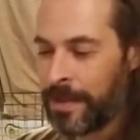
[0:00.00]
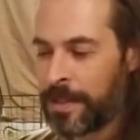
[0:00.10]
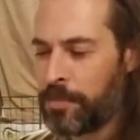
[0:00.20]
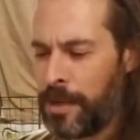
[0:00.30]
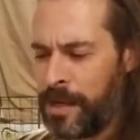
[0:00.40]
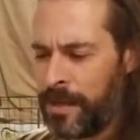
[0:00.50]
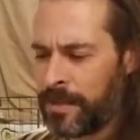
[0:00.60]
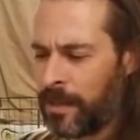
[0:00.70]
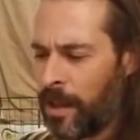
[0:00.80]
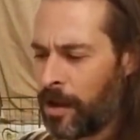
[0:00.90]
Smitty,
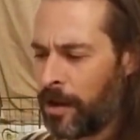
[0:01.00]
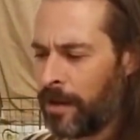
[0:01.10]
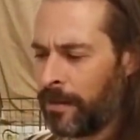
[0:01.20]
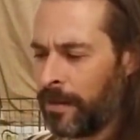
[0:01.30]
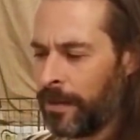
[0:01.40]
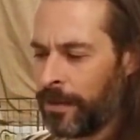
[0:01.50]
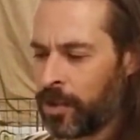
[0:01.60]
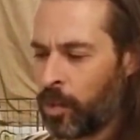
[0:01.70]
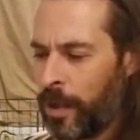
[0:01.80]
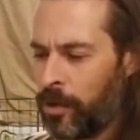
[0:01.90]
Slugger,
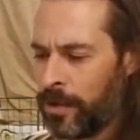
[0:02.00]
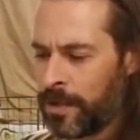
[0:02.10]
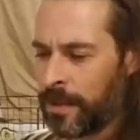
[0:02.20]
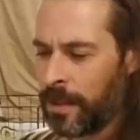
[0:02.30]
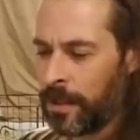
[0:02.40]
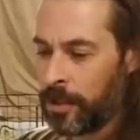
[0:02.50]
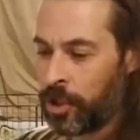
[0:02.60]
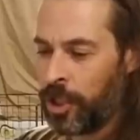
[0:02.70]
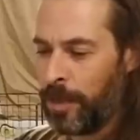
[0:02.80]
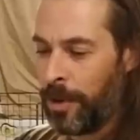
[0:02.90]
Squiggles,
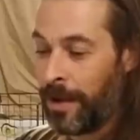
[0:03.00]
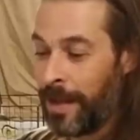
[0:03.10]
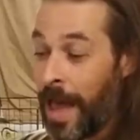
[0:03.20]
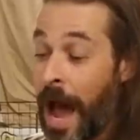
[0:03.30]
Sheba.